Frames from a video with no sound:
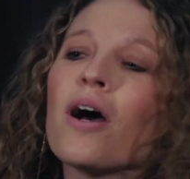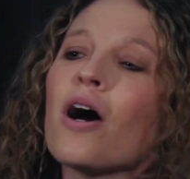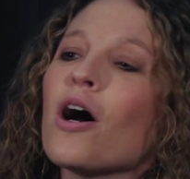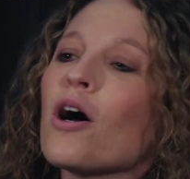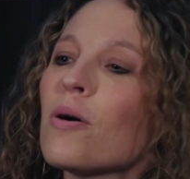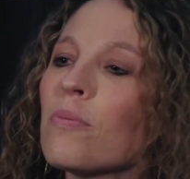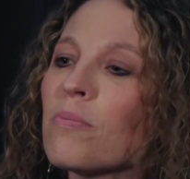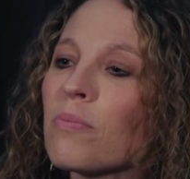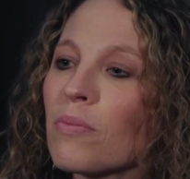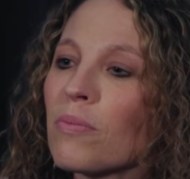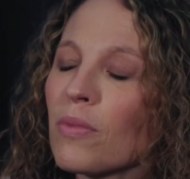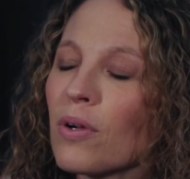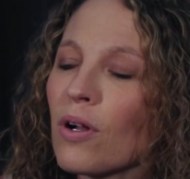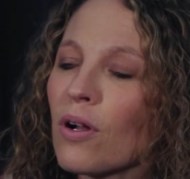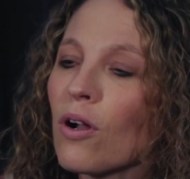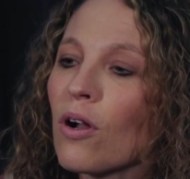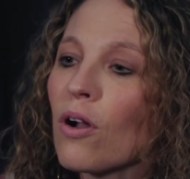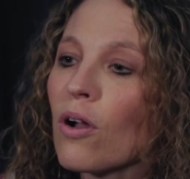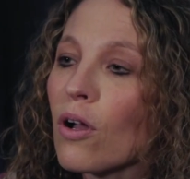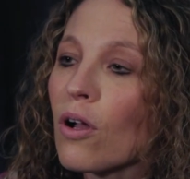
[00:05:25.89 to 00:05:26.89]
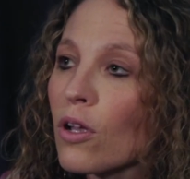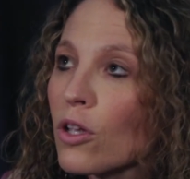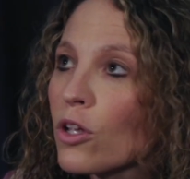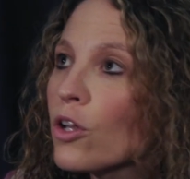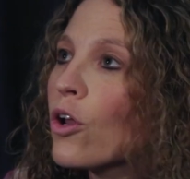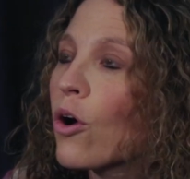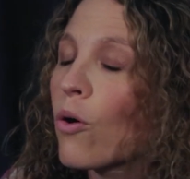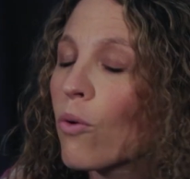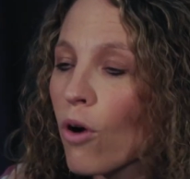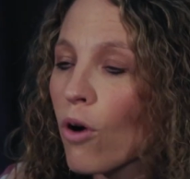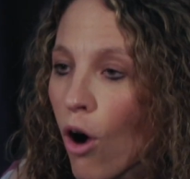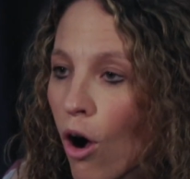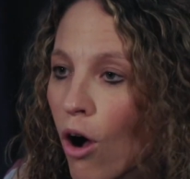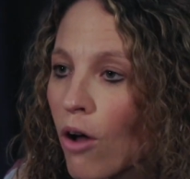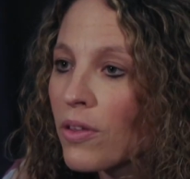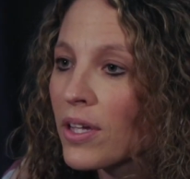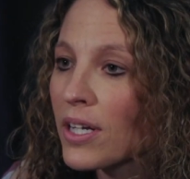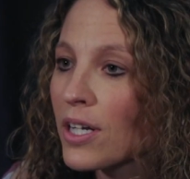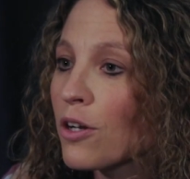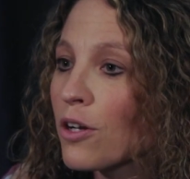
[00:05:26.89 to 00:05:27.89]
Um, you know,
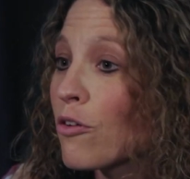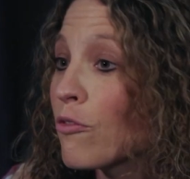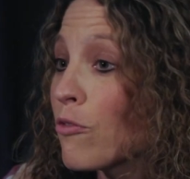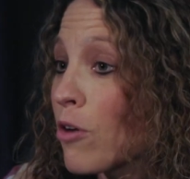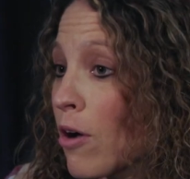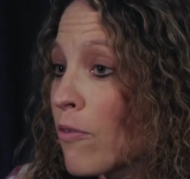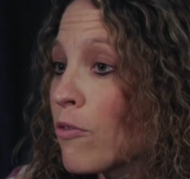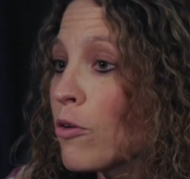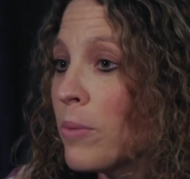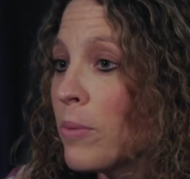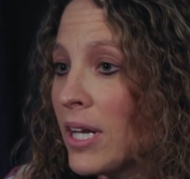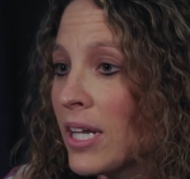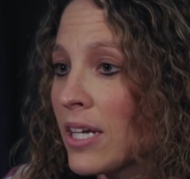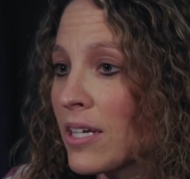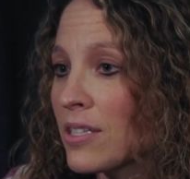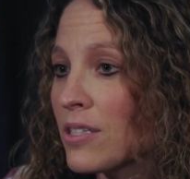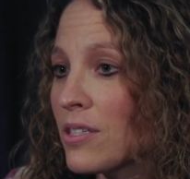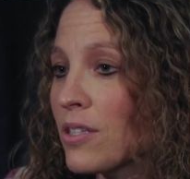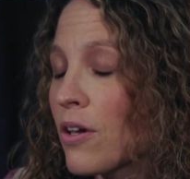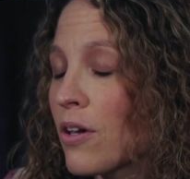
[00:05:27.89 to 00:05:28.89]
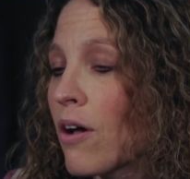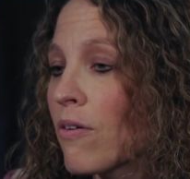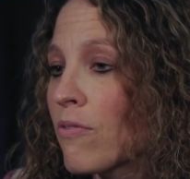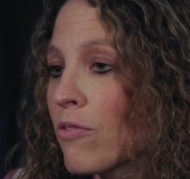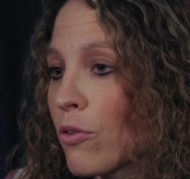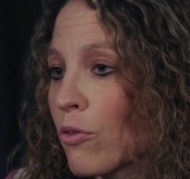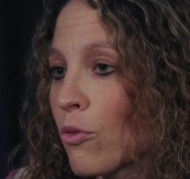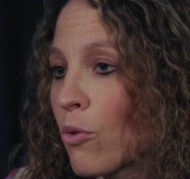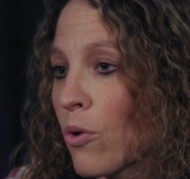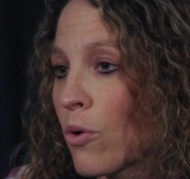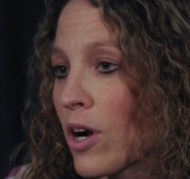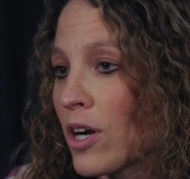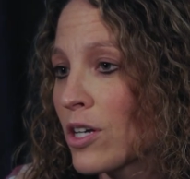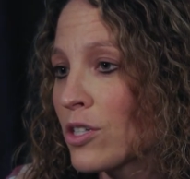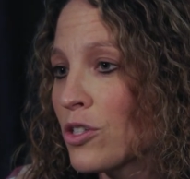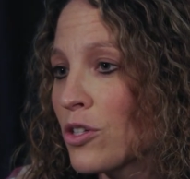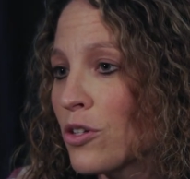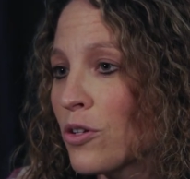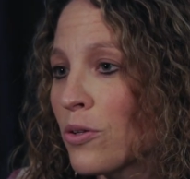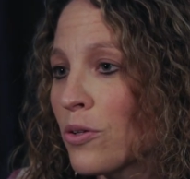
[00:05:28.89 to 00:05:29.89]
calling and of, of obedience of the Lord
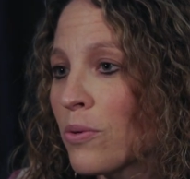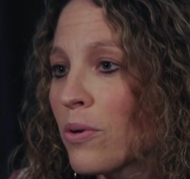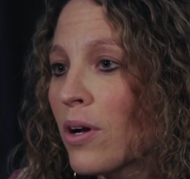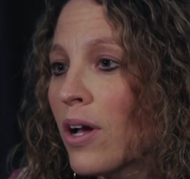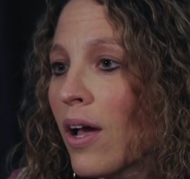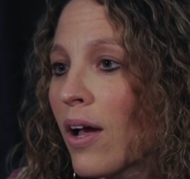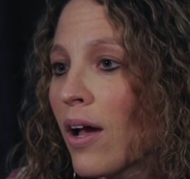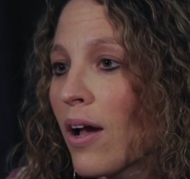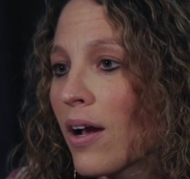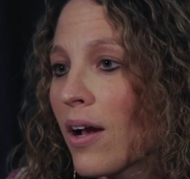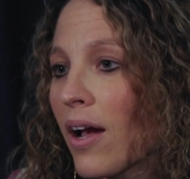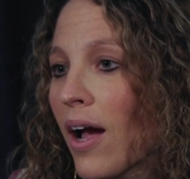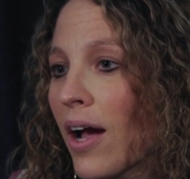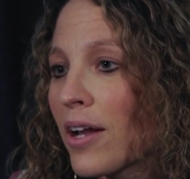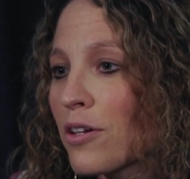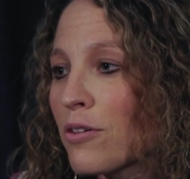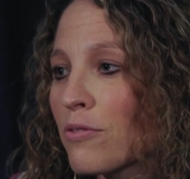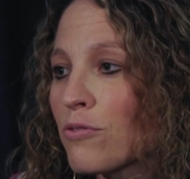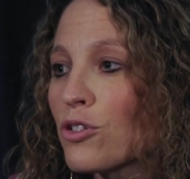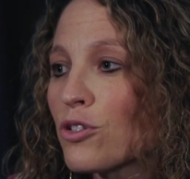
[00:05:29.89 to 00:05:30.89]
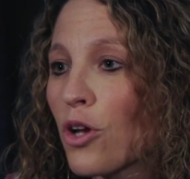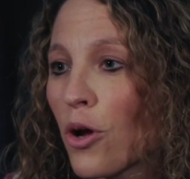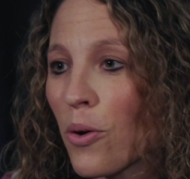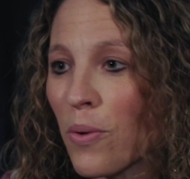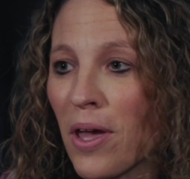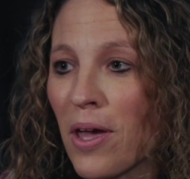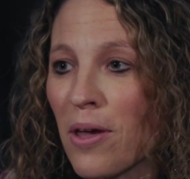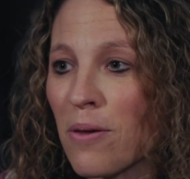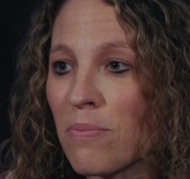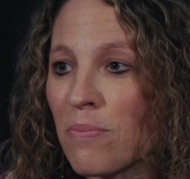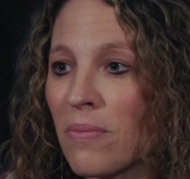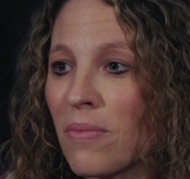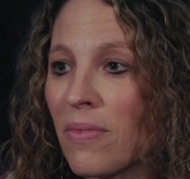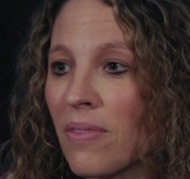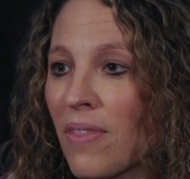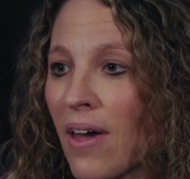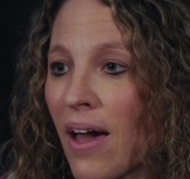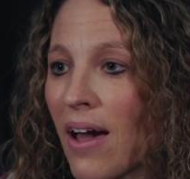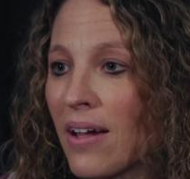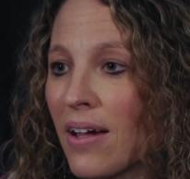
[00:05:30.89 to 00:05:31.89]
to kind of show him
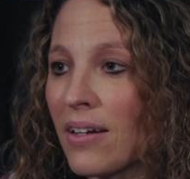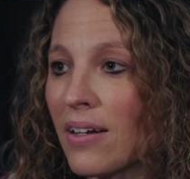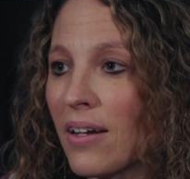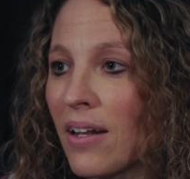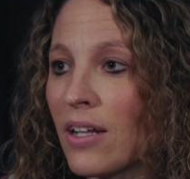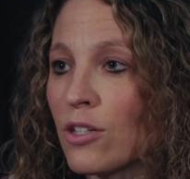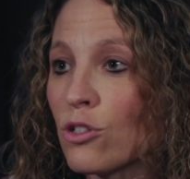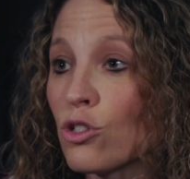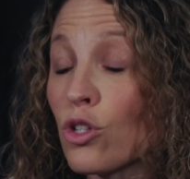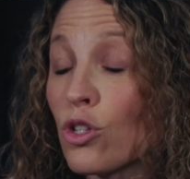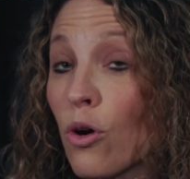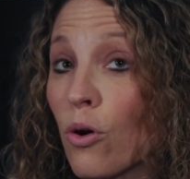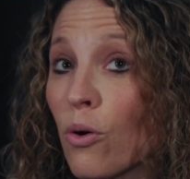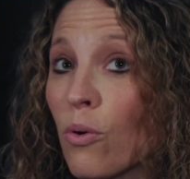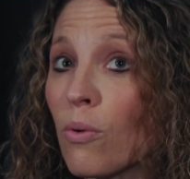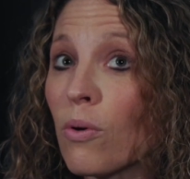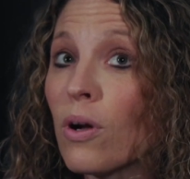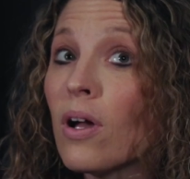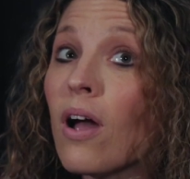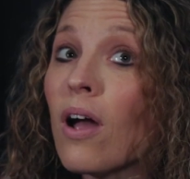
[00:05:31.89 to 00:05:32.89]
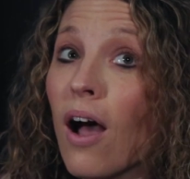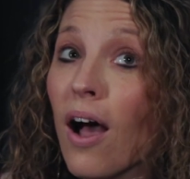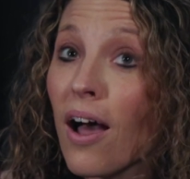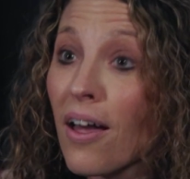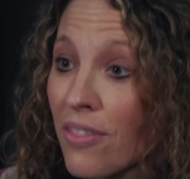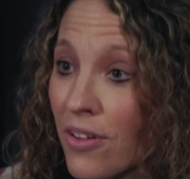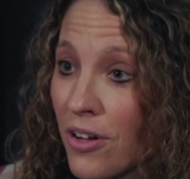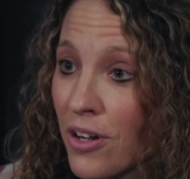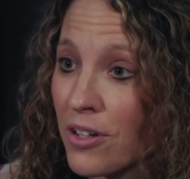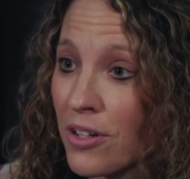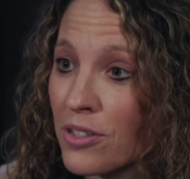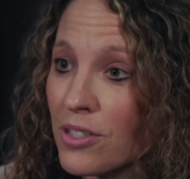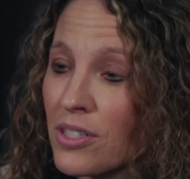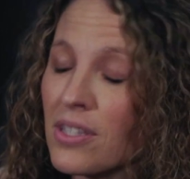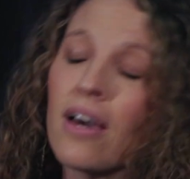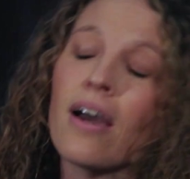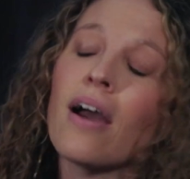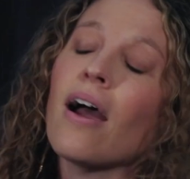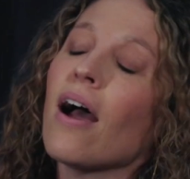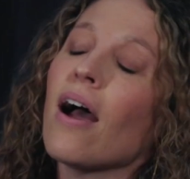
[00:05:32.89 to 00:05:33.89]
that and show others
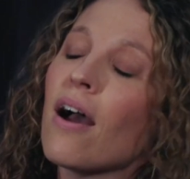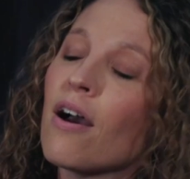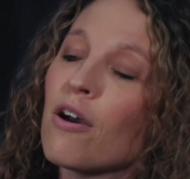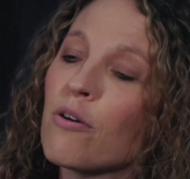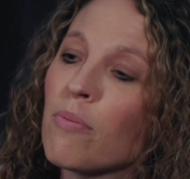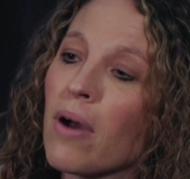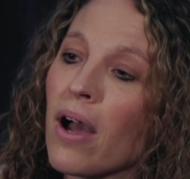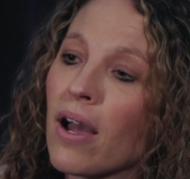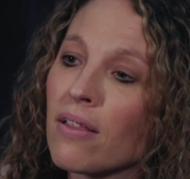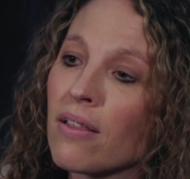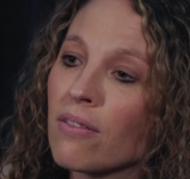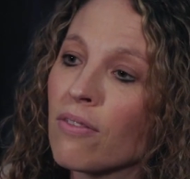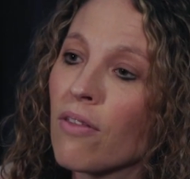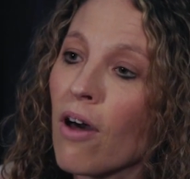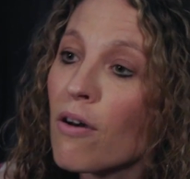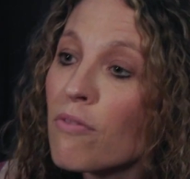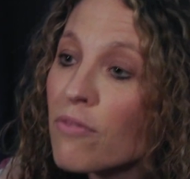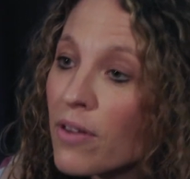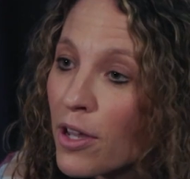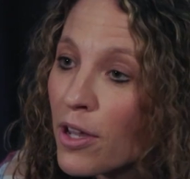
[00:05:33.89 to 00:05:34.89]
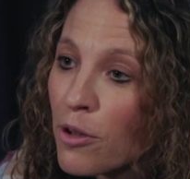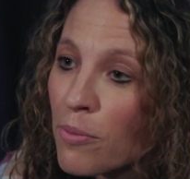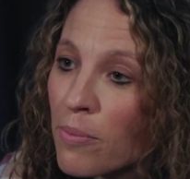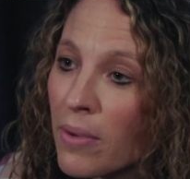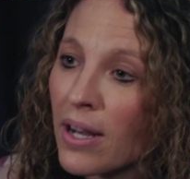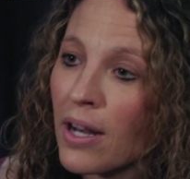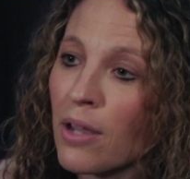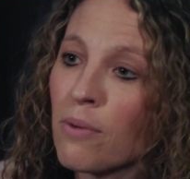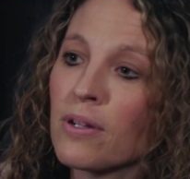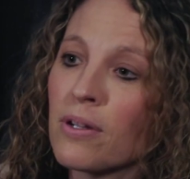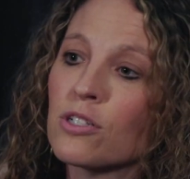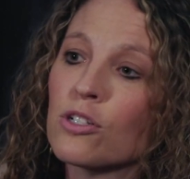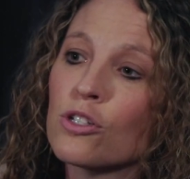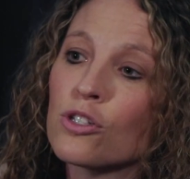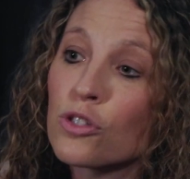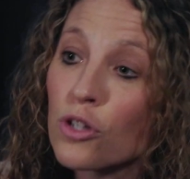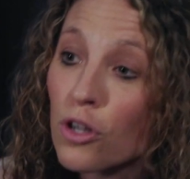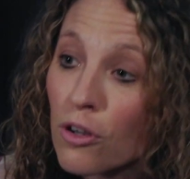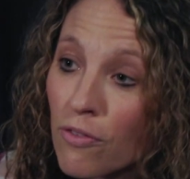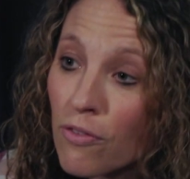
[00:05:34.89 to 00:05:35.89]
that um, I love him and I want to
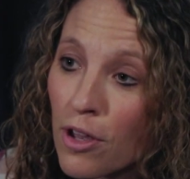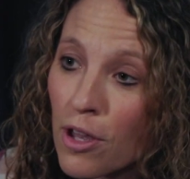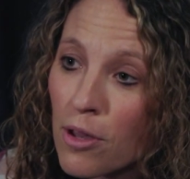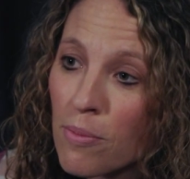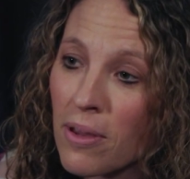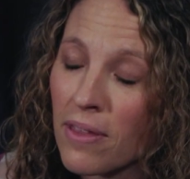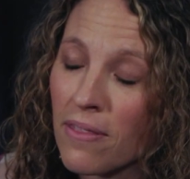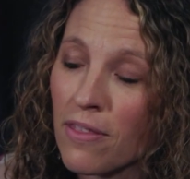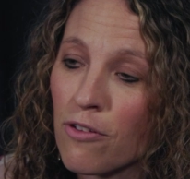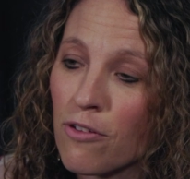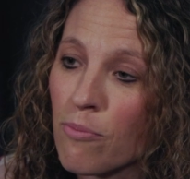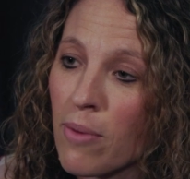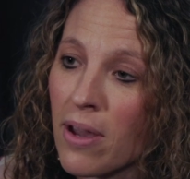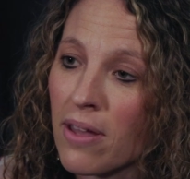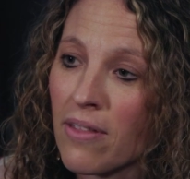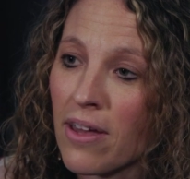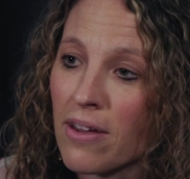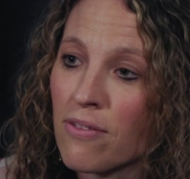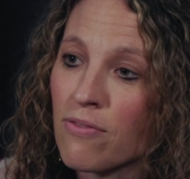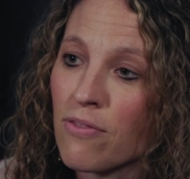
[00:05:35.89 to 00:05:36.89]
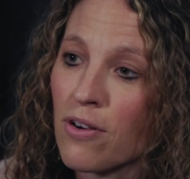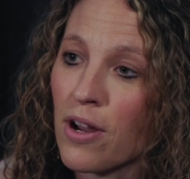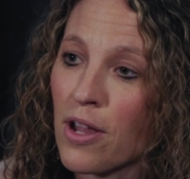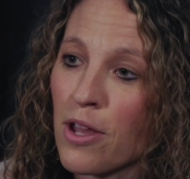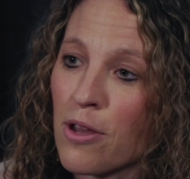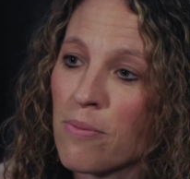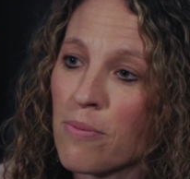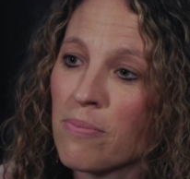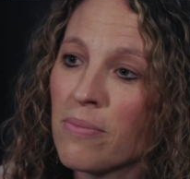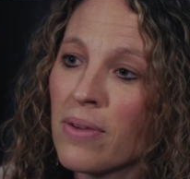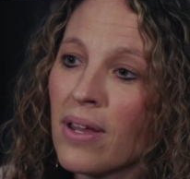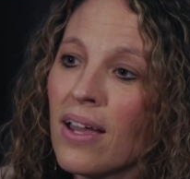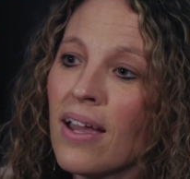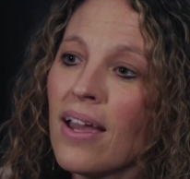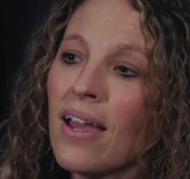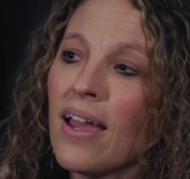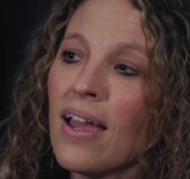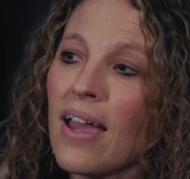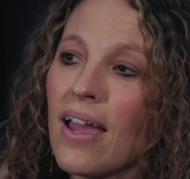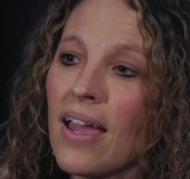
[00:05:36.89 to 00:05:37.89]
serve him and live my life for him
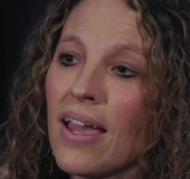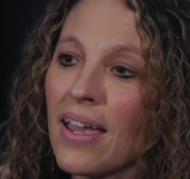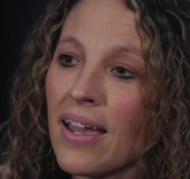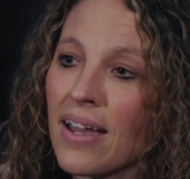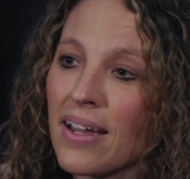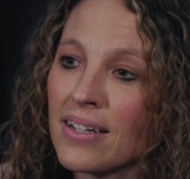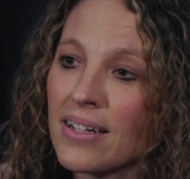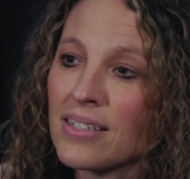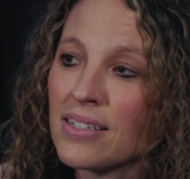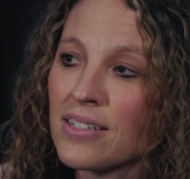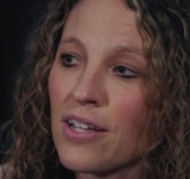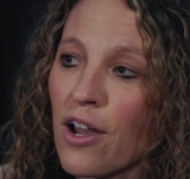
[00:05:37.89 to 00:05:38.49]
and